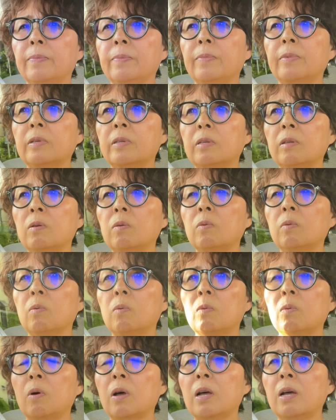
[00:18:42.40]

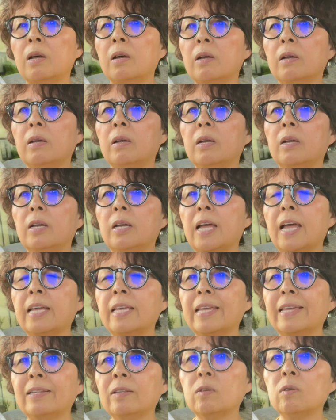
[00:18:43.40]
So I
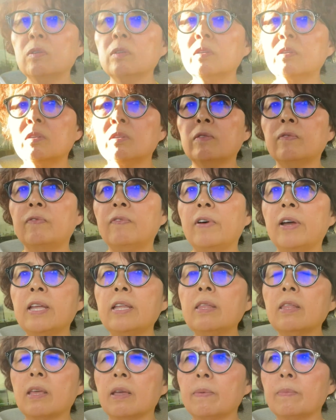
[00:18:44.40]
cannot
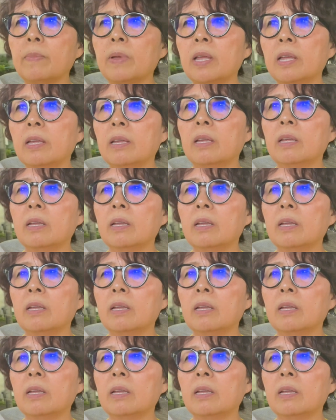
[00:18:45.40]
find them